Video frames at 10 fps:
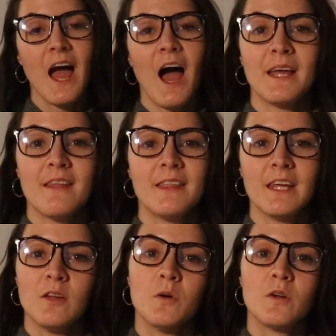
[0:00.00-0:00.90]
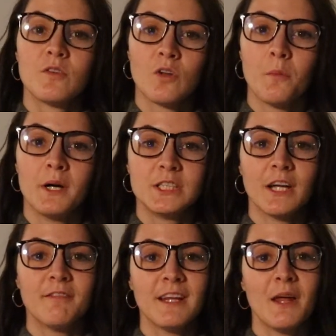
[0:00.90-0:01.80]
Again, thank you so much.
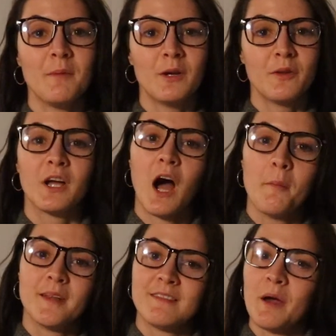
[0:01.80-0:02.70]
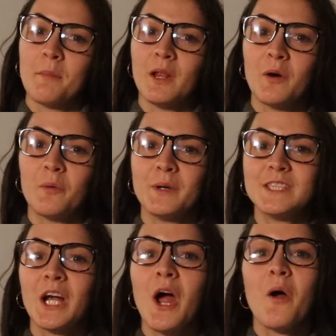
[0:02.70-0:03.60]
Definitely let me know in the comments down below
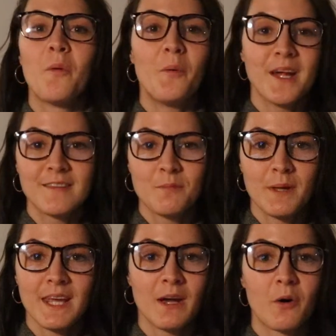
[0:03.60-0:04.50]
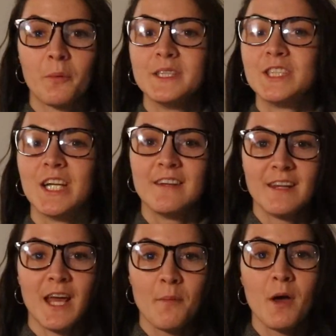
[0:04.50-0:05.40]
which recipe or which
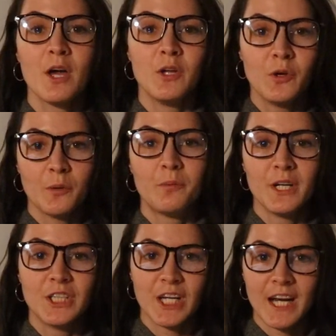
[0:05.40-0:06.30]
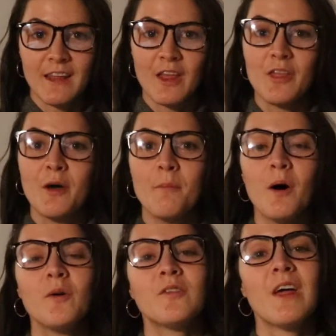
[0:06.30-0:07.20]
tip you appreciated the
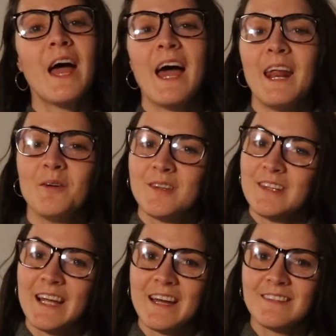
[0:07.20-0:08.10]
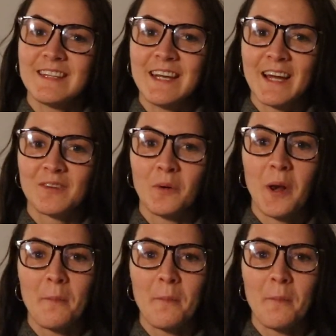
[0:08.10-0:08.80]
most, and I will see you guys in the next one.